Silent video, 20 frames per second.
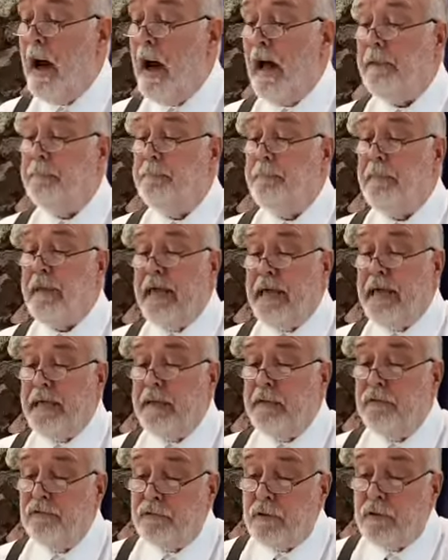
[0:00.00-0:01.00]
by
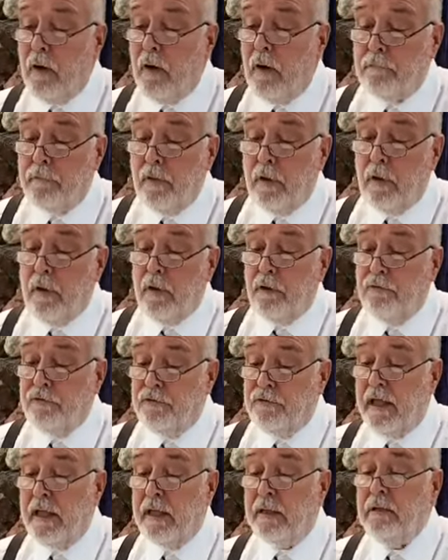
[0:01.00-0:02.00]
means of
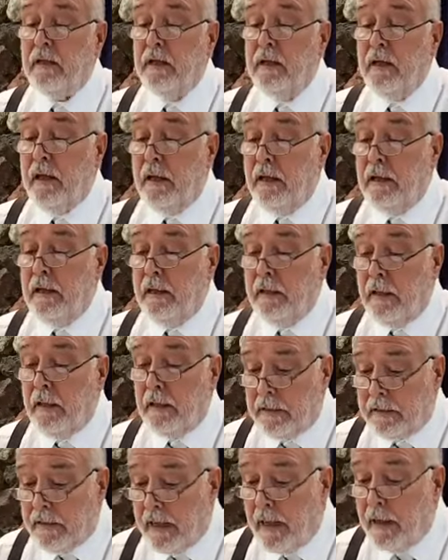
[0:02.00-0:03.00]
sin
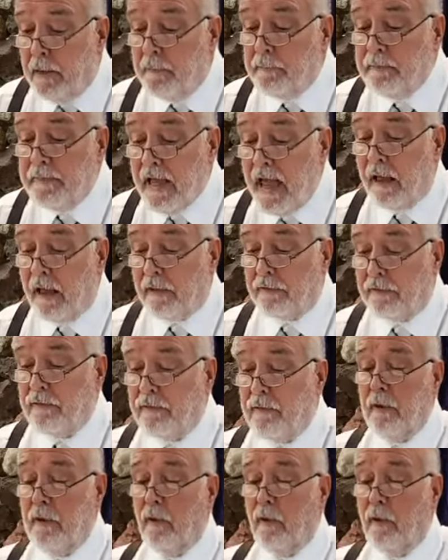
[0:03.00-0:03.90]
came death.